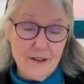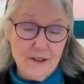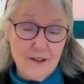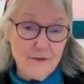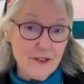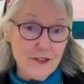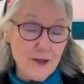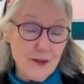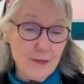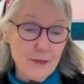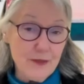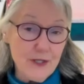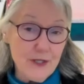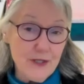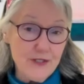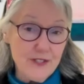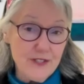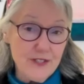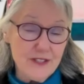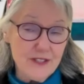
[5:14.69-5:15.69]
after their
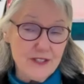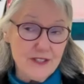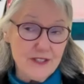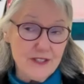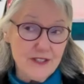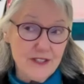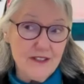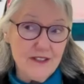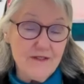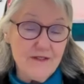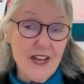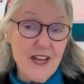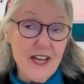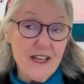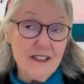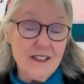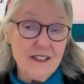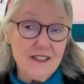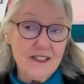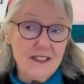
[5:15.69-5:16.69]
abuse. In
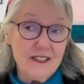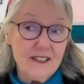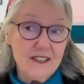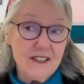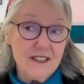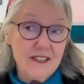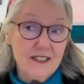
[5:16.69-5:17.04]
fact,